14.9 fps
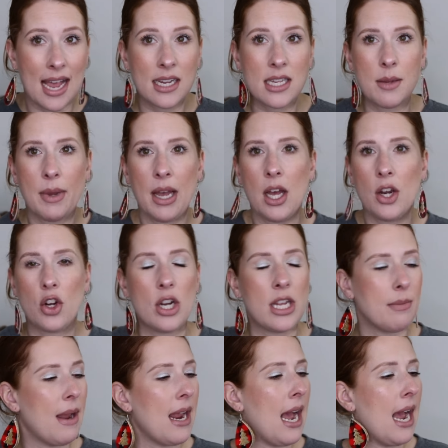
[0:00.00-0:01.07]
eczema
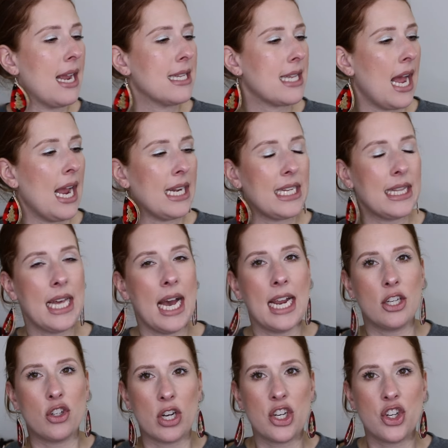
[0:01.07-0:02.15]
underneath my eyes. I need the
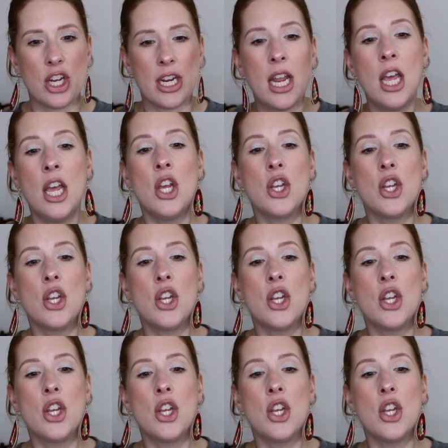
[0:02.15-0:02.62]
hydration.